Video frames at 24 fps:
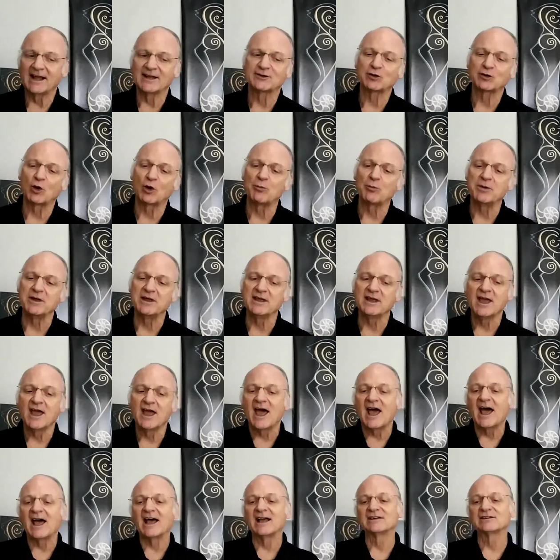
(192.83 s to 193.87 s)
and so be
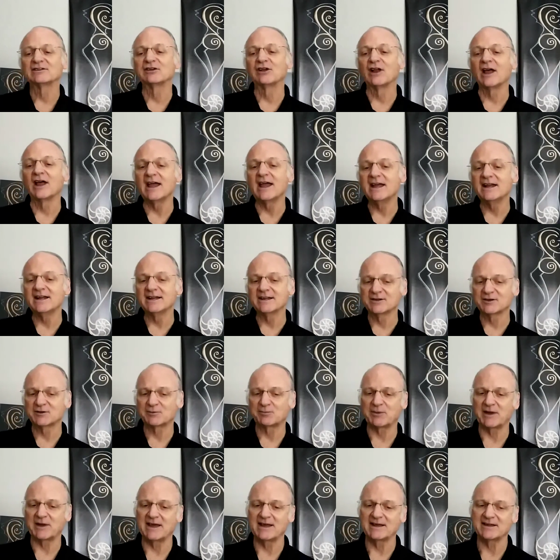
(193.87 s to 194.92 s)
as light in
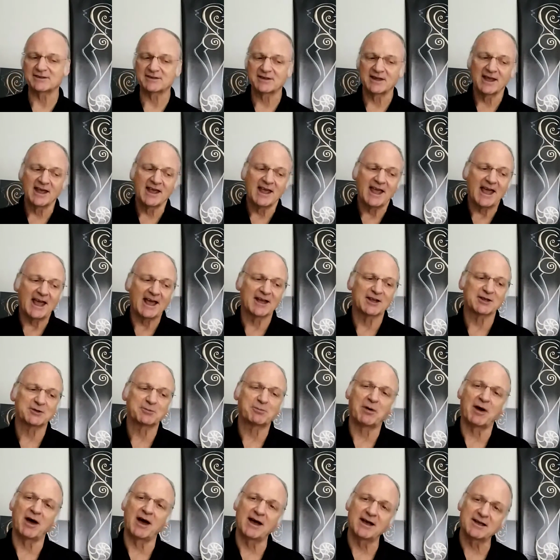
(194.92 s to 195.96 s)
space
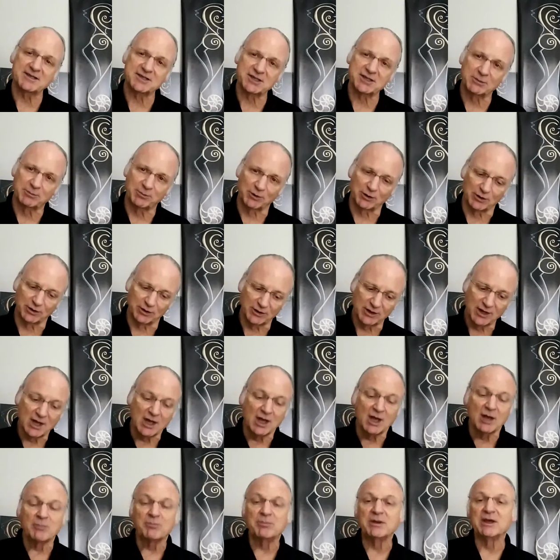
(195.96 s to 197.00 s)
as possible.
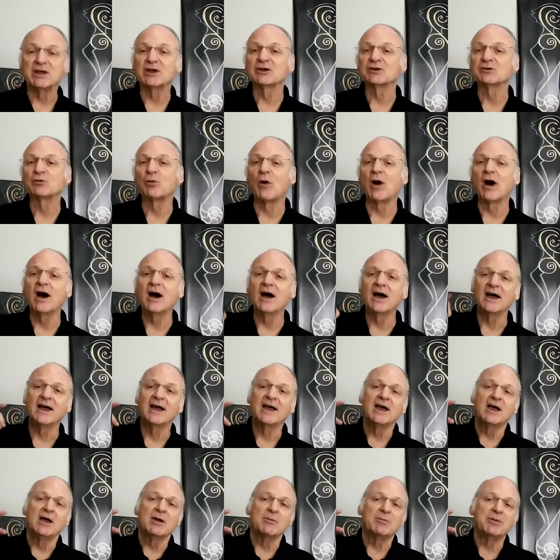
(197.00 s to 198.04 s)
Because
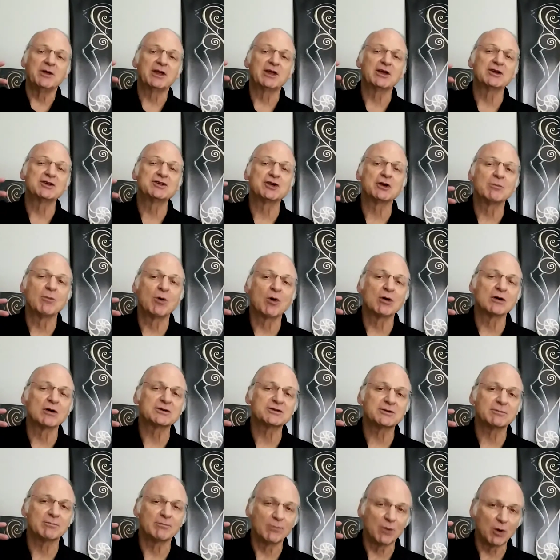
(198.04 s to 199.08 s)
why? Because you're
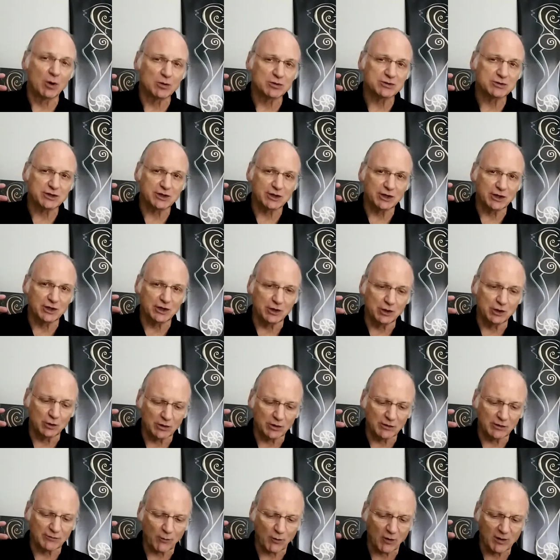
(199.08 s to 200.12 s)
most
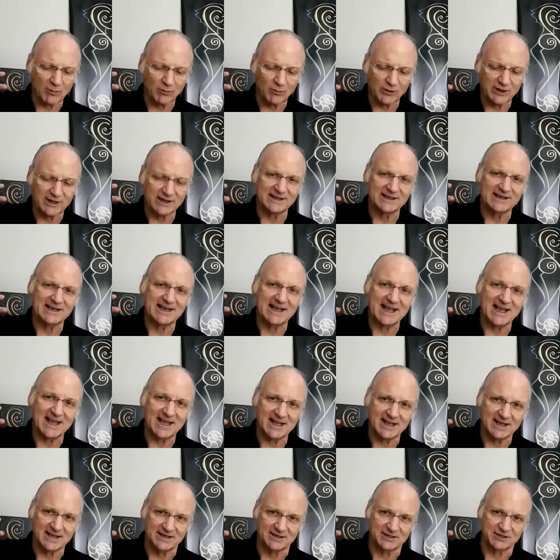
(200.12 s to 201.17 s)
uniformly
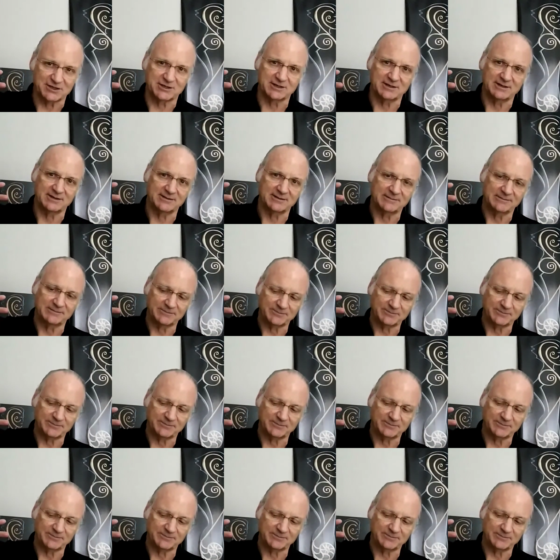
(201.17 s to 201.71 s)
engaged.